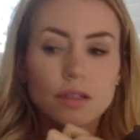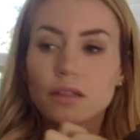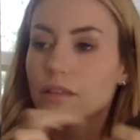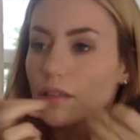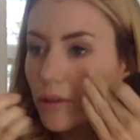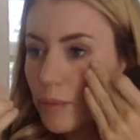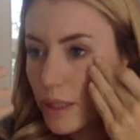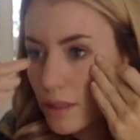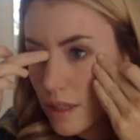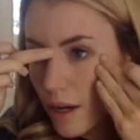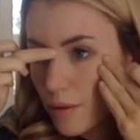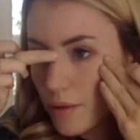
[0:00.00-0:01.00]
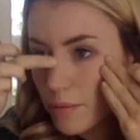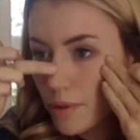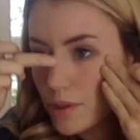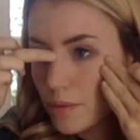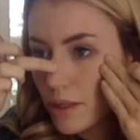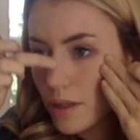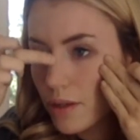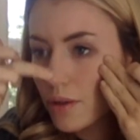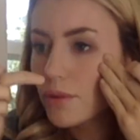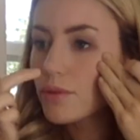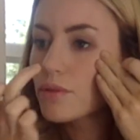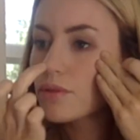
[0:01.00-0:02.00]
A little bit down the bridge of my
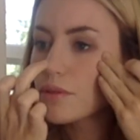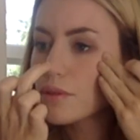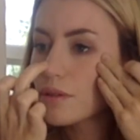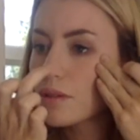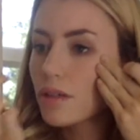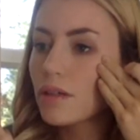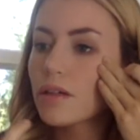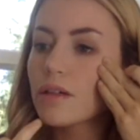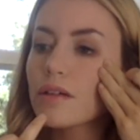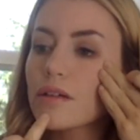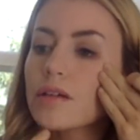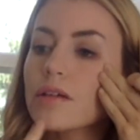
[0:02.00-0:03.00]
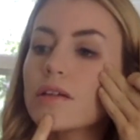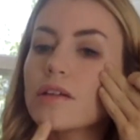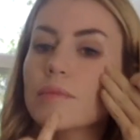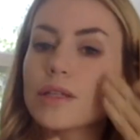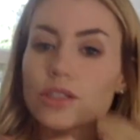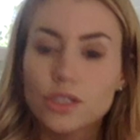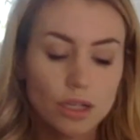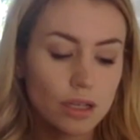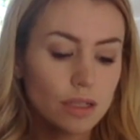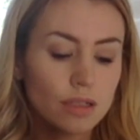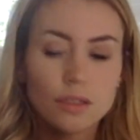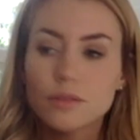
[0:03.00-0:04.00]
nose here. And on my
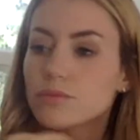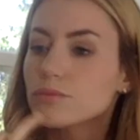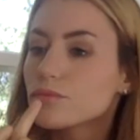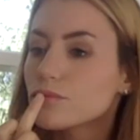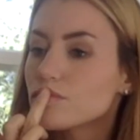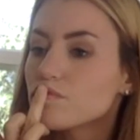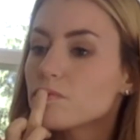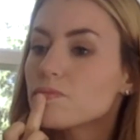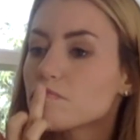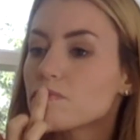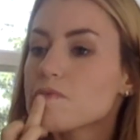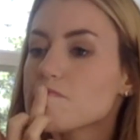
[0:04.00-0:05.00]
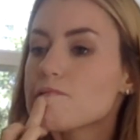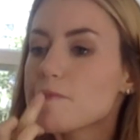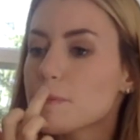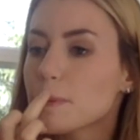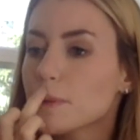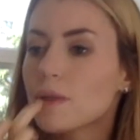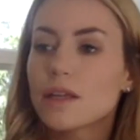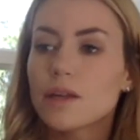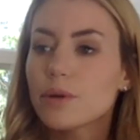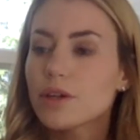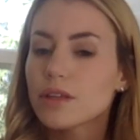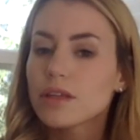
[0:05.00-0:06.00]
chin, my lips,
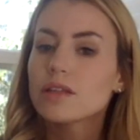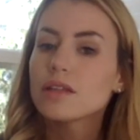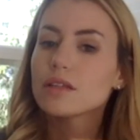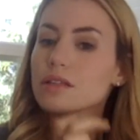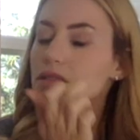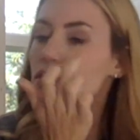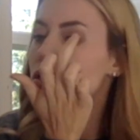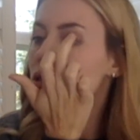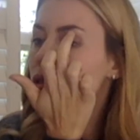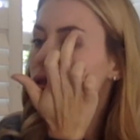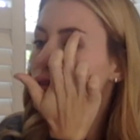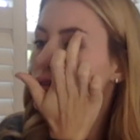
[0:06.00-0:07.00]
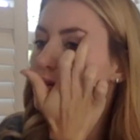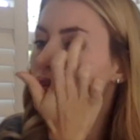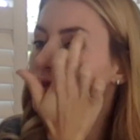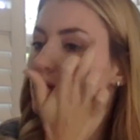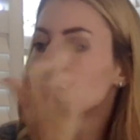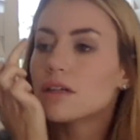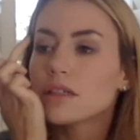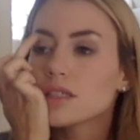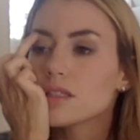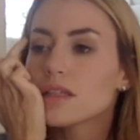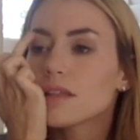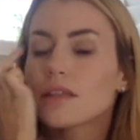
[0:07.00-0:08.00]
anywhere that needs
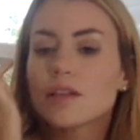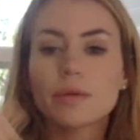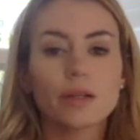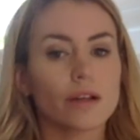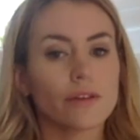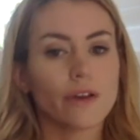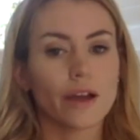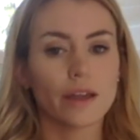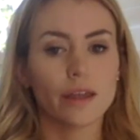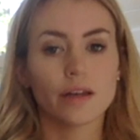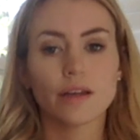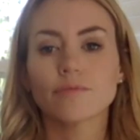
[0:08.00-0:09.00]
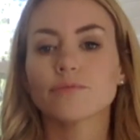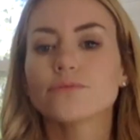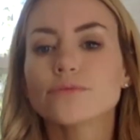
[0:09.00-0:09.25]
just a little bit of highlighting.